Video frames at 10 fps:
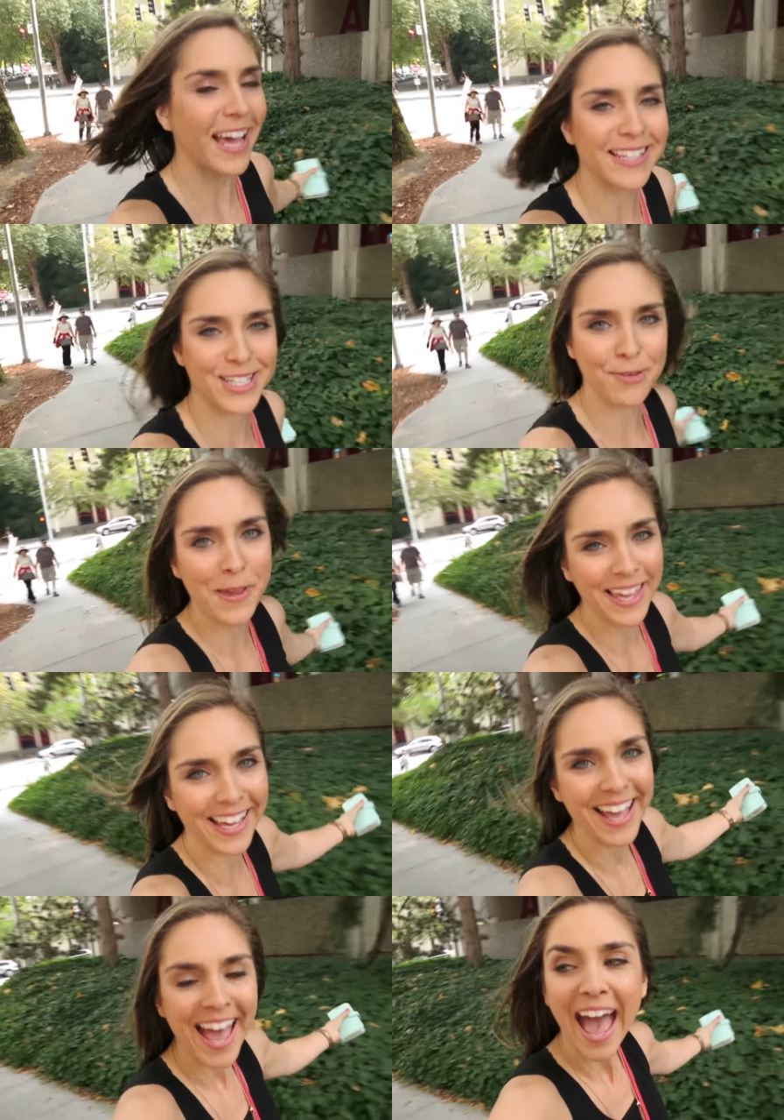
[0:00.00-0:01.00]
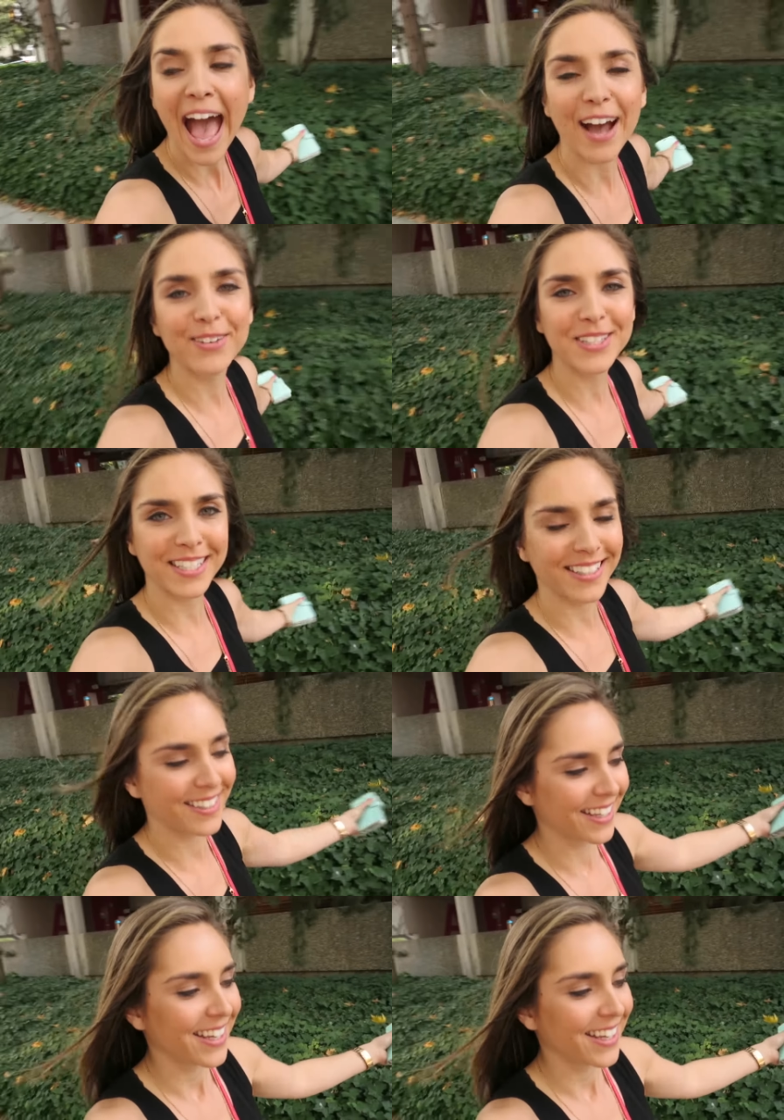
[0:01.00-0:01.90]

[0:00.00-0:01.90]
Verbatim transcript: nice to be out in